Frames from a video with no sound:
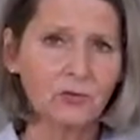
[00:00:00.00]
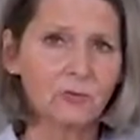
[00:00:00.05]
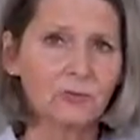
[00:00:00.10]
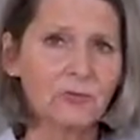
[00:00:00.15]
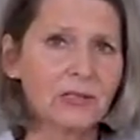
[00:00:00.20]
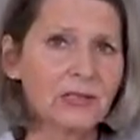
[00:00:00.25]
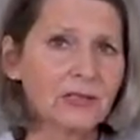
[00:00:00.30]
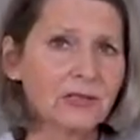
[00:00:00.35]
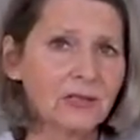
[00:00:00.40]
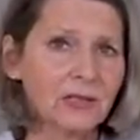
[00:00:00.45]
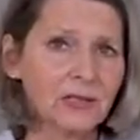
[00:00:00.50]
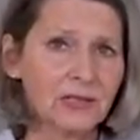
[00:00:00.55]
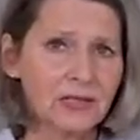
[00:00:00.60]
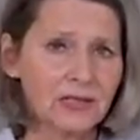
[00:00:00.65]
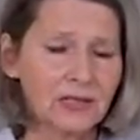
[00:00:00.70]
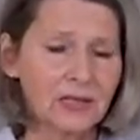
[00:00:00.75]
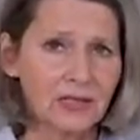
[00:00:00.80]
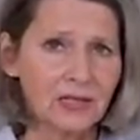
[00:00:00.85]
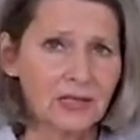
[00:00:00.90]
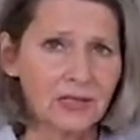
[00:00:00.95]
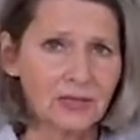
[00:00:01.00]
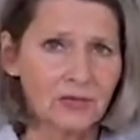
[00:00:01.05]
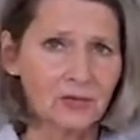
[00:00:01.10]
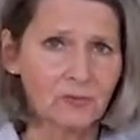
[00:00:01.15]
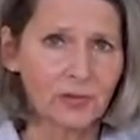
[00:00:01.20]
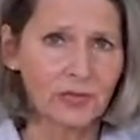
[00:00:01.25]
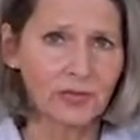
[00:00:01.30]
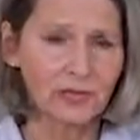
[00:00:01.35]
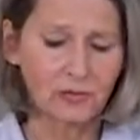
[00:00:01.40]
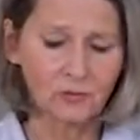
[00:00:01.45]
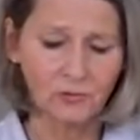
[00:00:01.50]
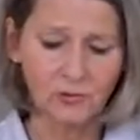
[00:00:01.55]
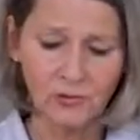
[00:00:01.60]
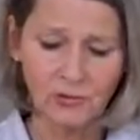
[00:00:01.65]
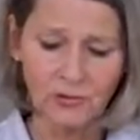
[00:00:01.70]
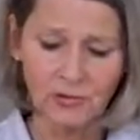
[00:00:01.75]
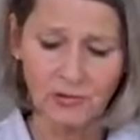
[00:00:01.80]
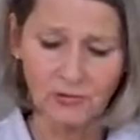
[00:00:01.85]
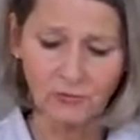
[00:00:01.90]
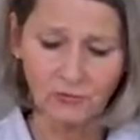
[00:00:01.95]
can then act as a calcium
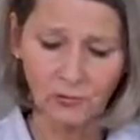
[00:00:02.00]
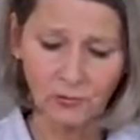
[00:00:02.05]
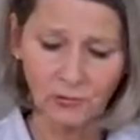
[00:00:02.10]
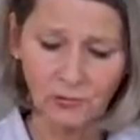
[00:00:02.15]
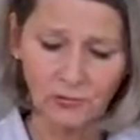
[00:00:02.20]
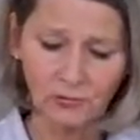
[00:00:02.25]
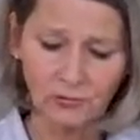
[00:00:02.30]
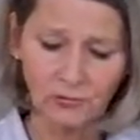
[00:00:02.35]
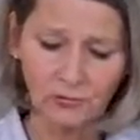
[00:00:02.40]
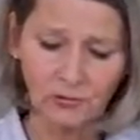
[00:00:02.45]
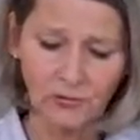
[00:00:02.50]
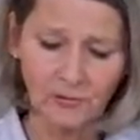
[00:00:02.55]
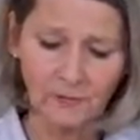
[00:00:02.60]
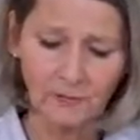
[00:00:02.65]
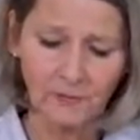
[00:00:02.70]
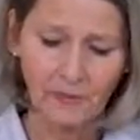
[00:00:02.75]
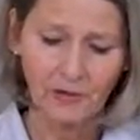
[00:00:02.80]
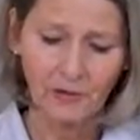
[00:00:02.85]
antagonist